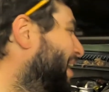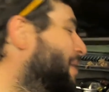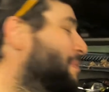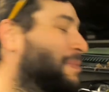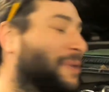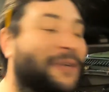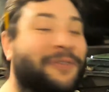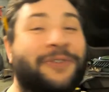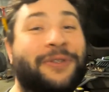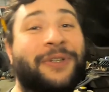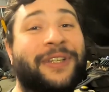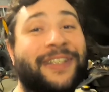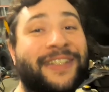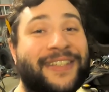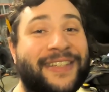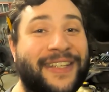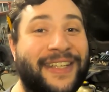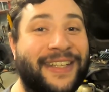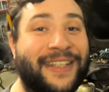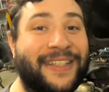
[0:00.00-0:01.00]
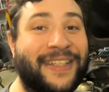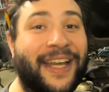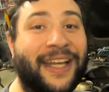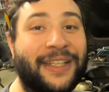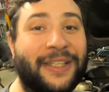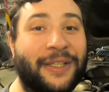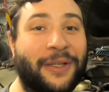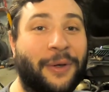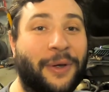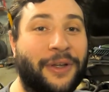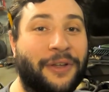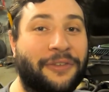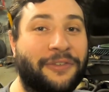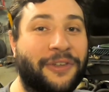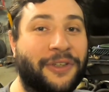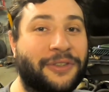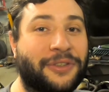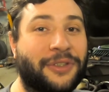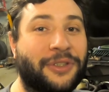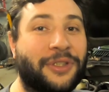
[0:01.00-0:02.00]
But if you can see inside the oil
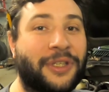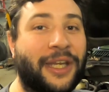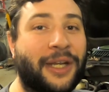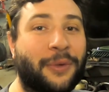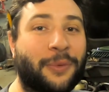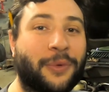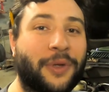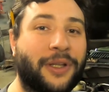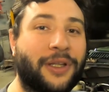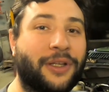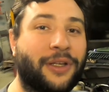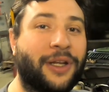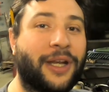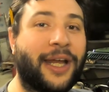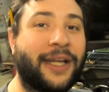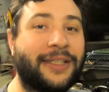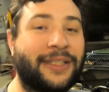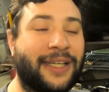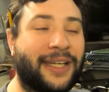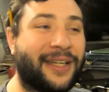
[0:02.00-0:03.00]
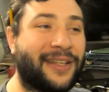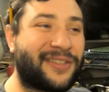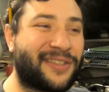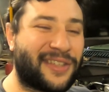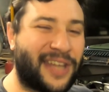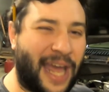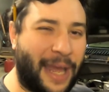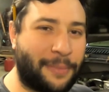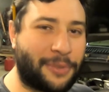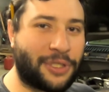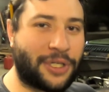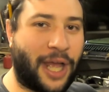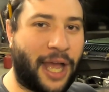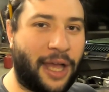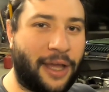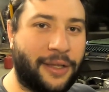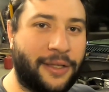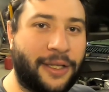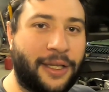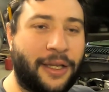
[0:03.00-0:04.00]
filter, you get a really good idea, a
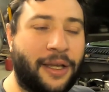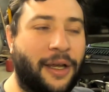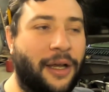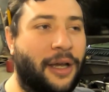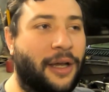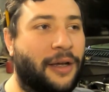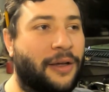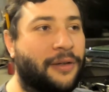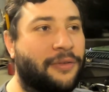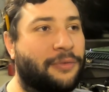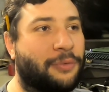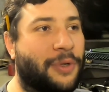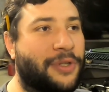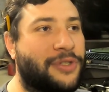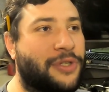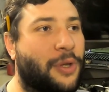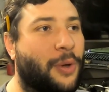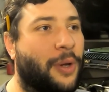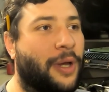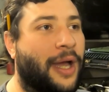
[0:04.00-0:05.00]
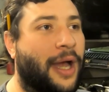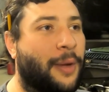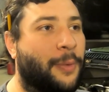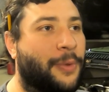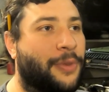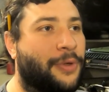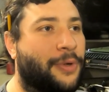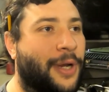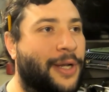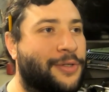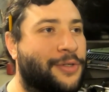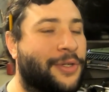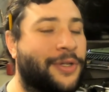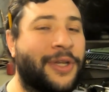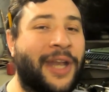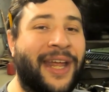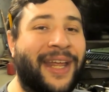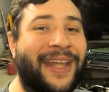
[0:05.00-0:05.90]
snapshot of what's going on with your engine.